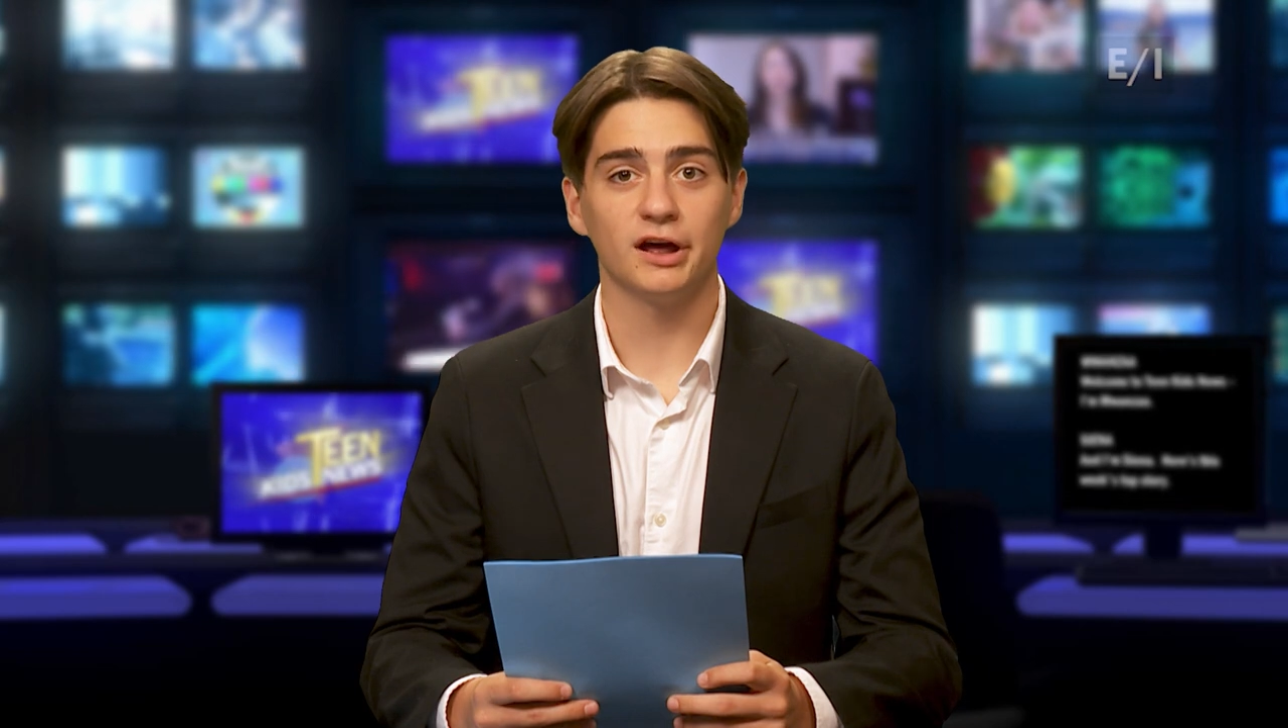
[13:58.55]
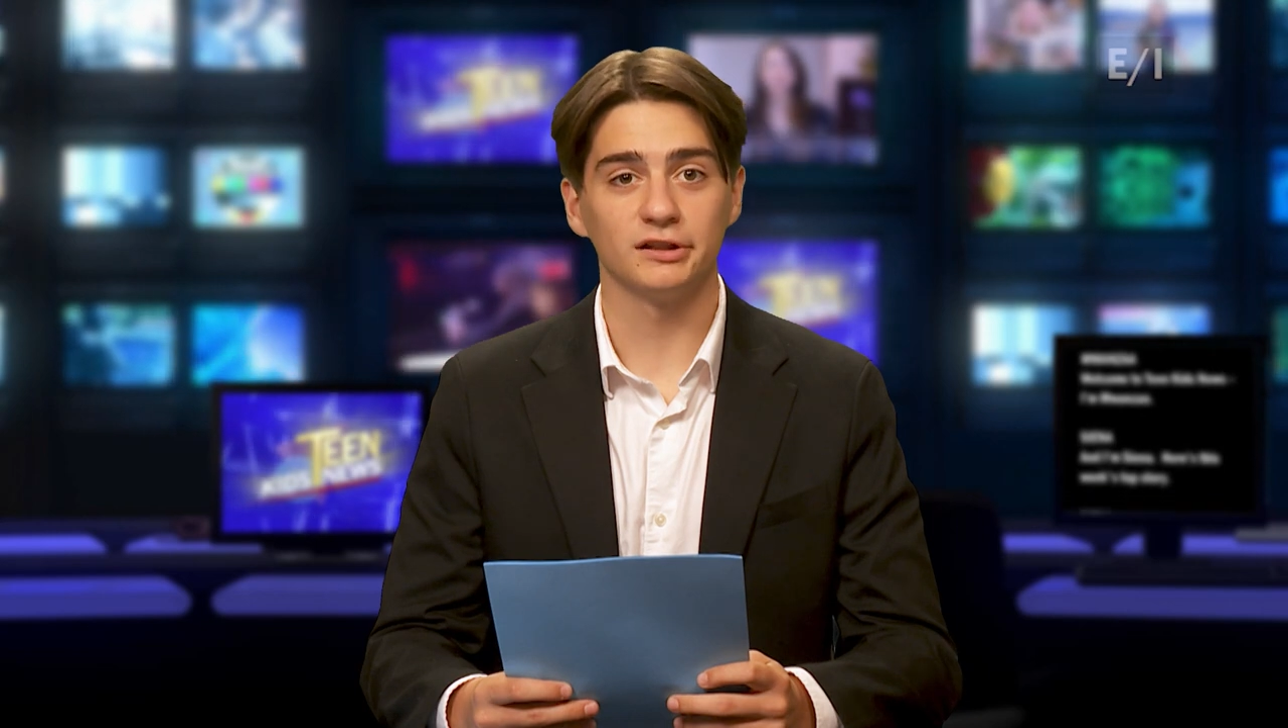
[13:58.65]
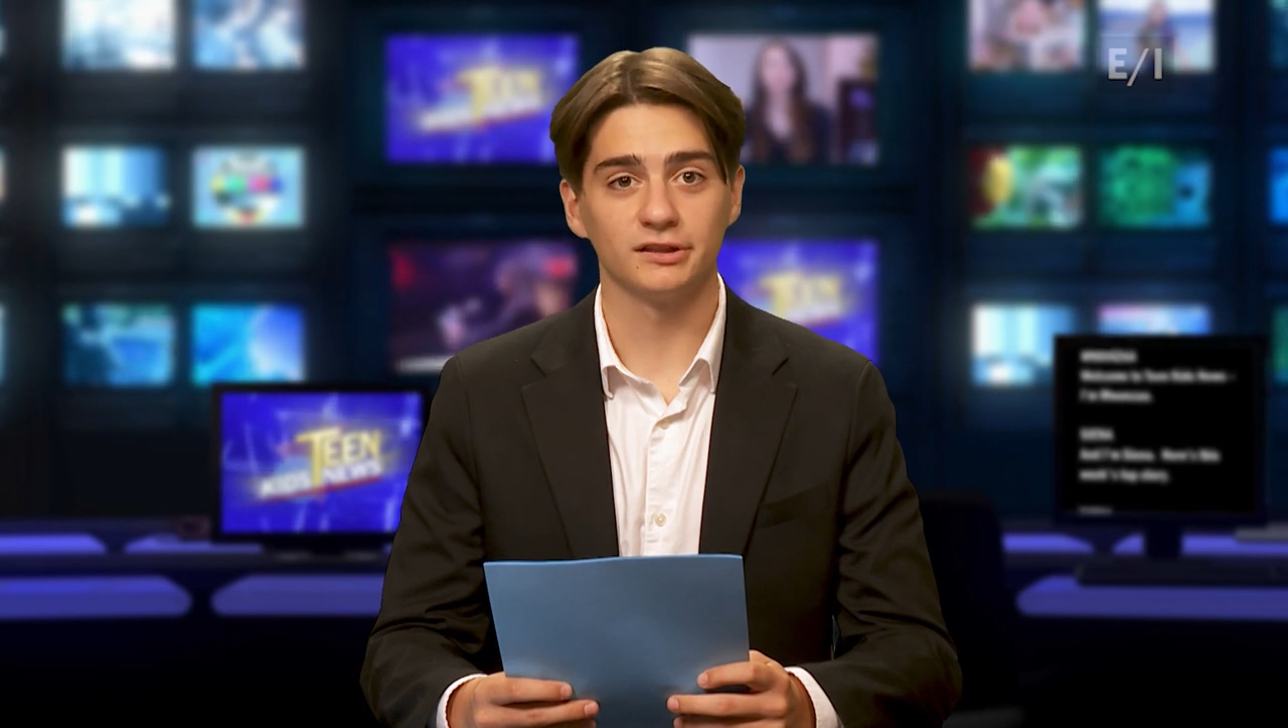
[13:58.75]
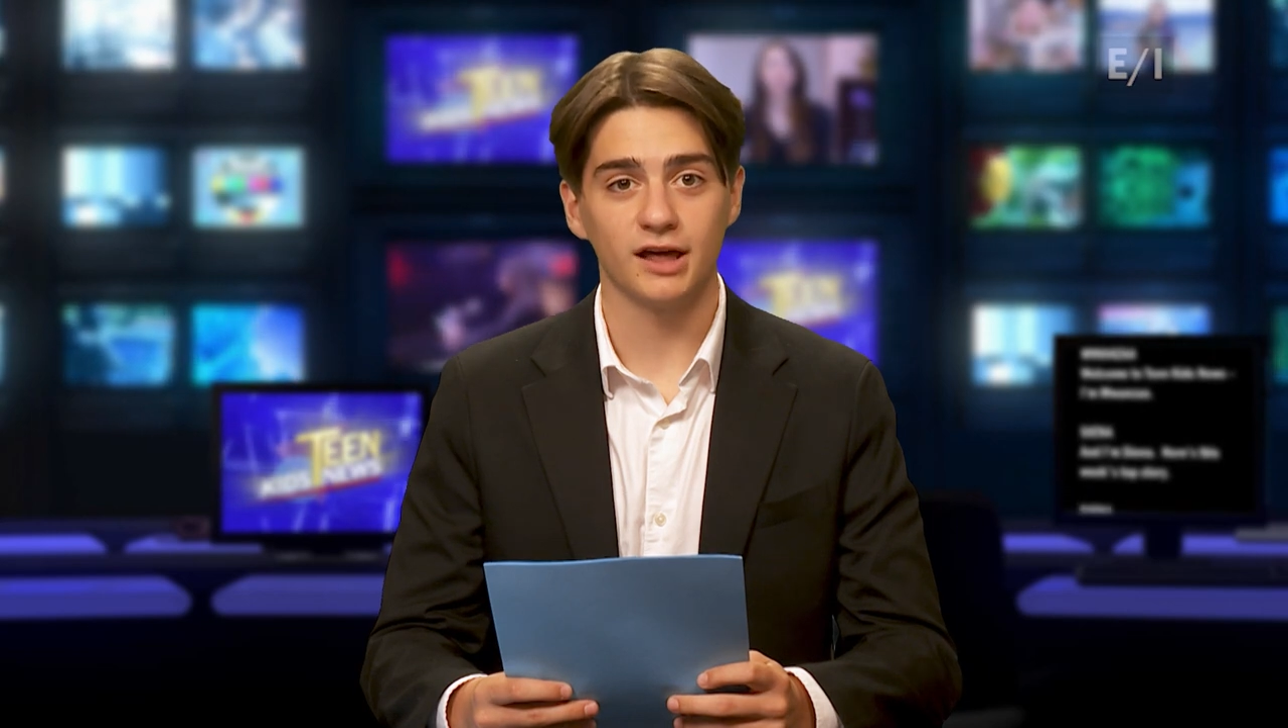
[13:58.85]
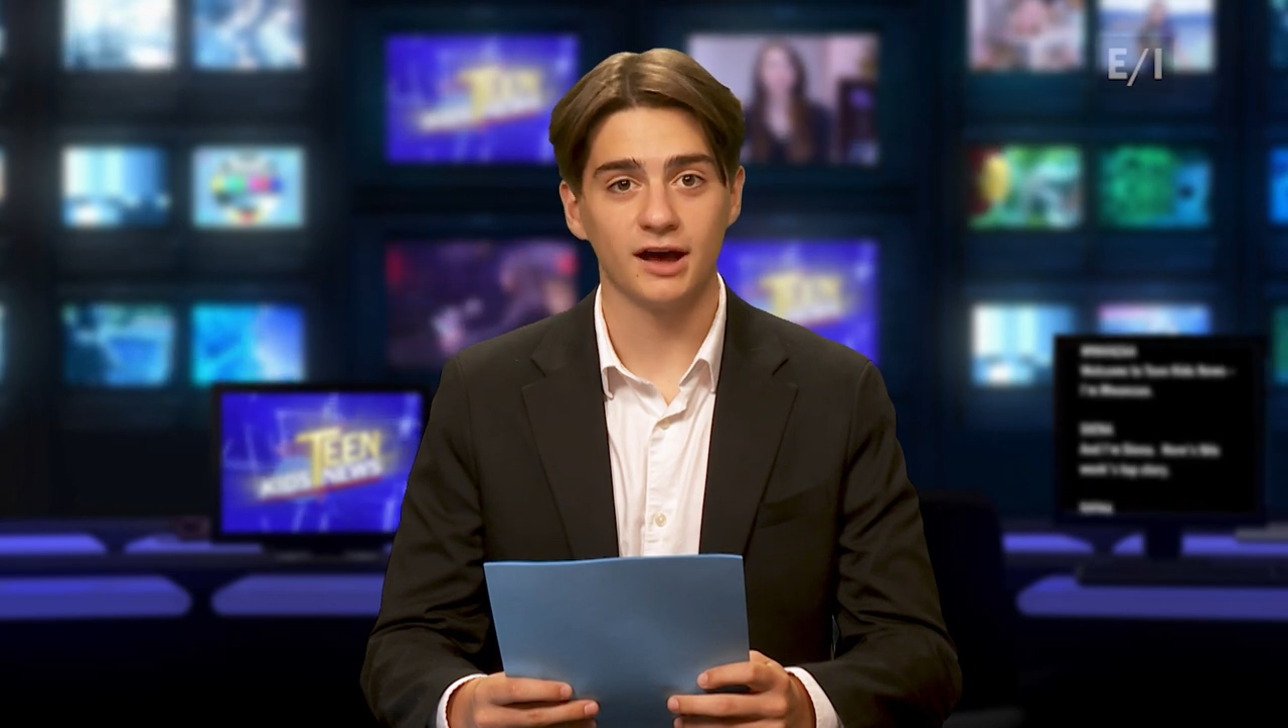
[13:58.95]
a
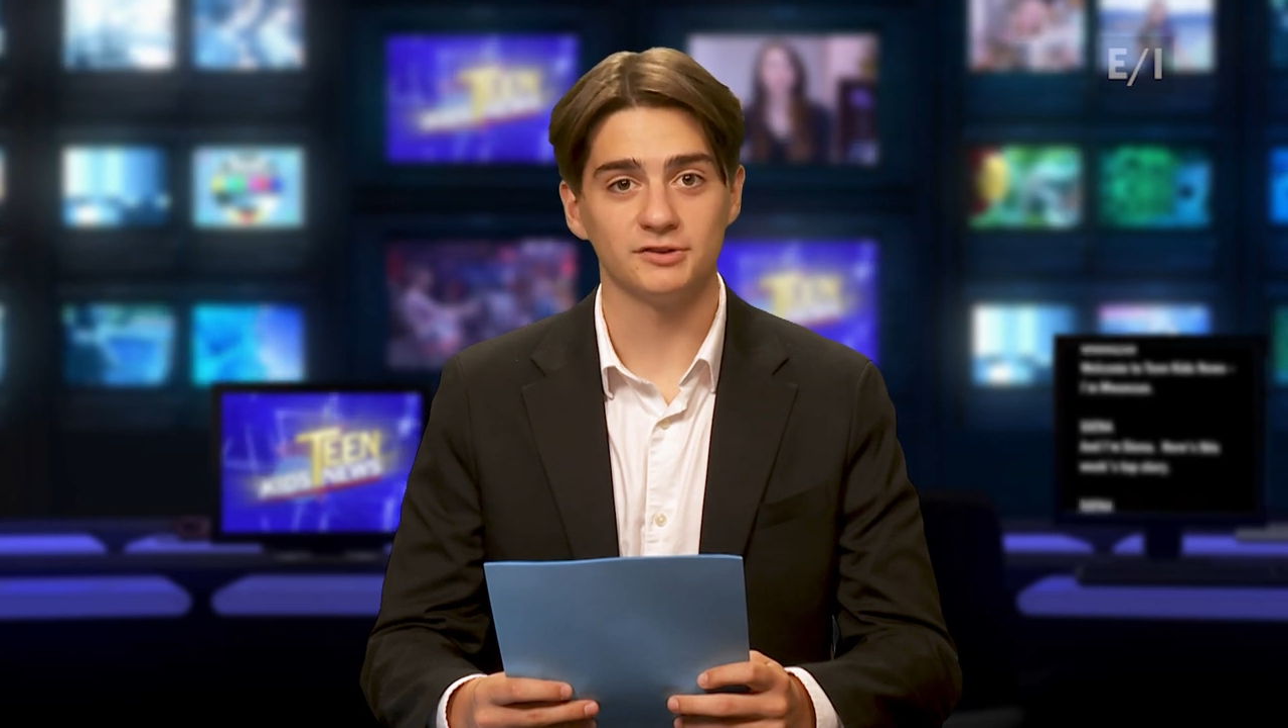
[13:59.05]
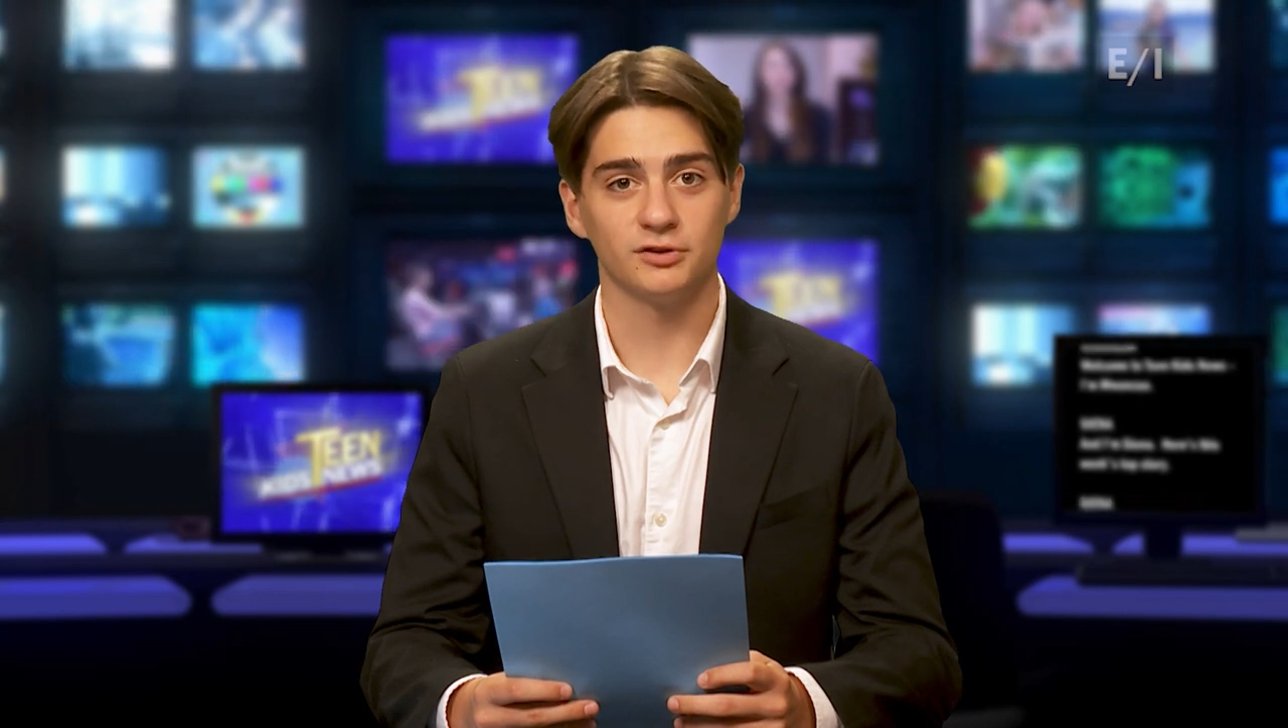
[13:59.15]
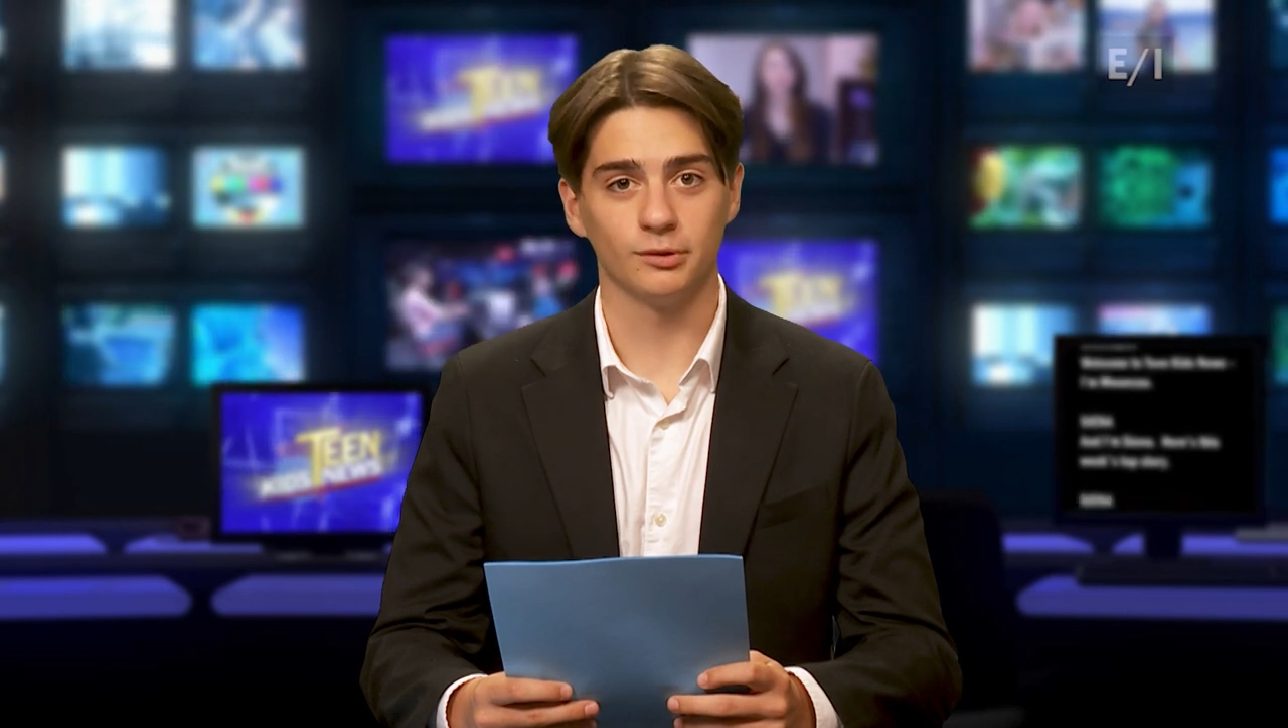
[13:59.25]
lot to